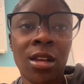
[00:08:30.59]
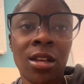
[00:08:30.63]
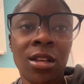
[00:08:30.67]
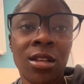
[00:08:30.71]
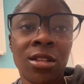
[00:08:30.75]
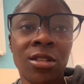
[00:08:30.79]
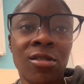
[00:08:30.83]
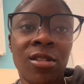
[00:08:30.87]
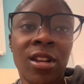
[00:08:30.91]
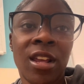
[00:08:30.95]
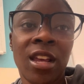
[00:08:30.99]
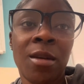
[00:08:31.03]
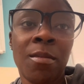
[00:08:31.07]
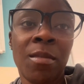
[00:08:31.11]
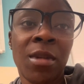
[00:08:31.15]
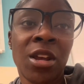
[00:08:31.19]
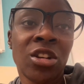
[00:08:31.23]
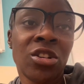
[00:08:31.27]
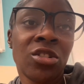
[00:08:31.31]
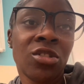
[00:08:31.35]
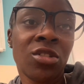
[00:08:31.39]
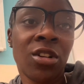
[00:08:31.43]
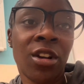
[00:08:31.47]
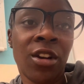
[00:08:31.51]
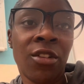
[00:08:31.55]
so they can make
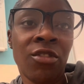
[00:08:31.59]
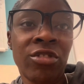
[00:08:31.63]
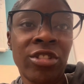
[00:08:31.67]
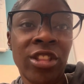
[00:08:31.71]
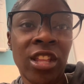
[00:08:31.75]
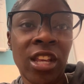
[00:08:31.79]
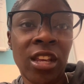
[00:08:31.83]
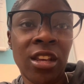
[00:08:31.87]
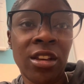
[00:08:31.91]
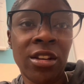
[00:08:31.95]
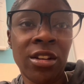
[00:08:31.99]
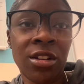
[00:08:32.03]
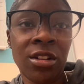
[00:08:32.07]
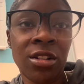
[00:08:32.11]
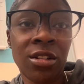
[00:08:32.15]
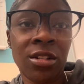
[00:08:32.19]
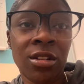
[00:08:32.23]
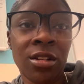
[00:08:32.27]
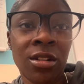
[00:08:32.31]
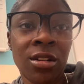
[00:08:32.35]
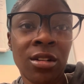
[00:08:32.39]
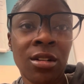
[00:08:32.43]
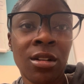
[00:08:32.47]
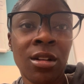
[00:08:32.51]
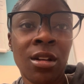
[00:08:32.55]
sure everything
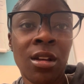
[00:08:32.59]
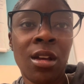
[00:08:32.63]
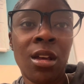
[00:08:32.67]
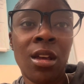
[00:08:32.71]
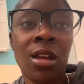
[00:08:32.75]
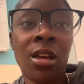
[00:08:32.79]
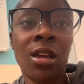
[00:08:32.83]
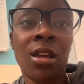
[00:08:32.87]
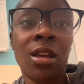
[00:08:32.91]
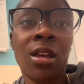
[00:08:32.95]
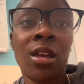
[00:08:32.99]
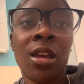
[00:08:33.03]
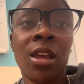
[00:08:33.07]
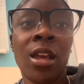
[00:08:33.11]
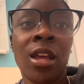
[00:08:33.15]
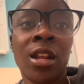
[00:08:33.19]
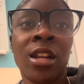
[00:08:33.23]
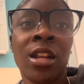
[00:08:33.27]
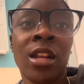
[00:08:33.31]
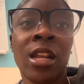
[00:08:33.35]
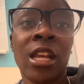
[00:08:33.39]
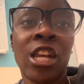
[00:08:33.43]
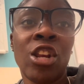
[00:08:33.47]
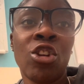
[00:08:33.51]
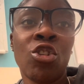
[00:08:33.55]
good. And
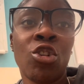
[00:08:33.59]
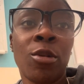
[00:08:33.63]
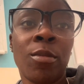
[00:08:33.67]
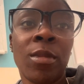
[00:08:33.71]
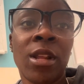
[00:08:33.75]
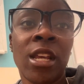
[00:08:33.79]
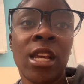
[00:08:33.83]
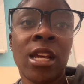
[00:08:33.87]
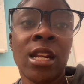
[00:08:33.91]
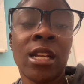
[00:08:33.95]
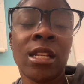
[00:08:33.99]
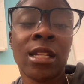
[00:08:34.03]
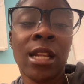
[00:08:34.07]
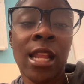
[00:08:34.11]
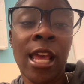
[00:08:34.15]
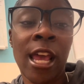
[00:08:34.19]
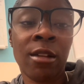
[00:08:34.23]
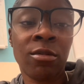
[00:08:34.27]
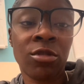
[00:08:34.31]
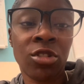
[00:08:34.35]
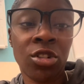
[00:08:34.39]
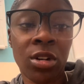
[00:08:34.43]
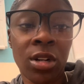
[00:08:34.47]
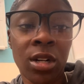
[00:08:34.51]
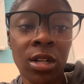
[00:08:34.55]
then he normally get his
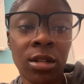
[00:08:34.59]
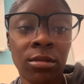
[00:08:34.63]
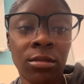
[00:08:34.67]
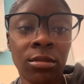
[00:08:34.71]
labs drawn.